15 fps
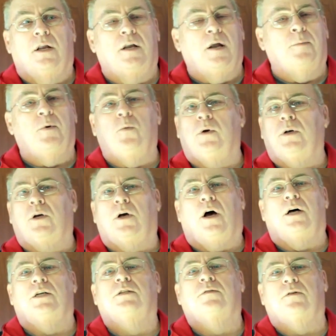Number 1
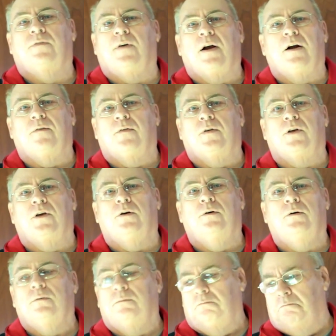cause of a fire for
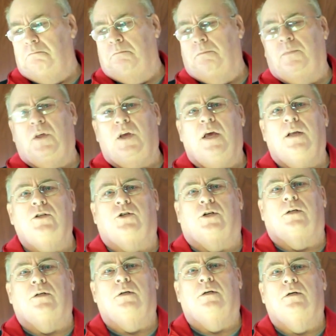you, the
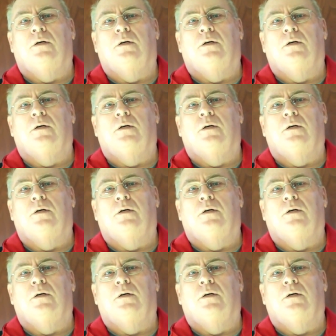engine.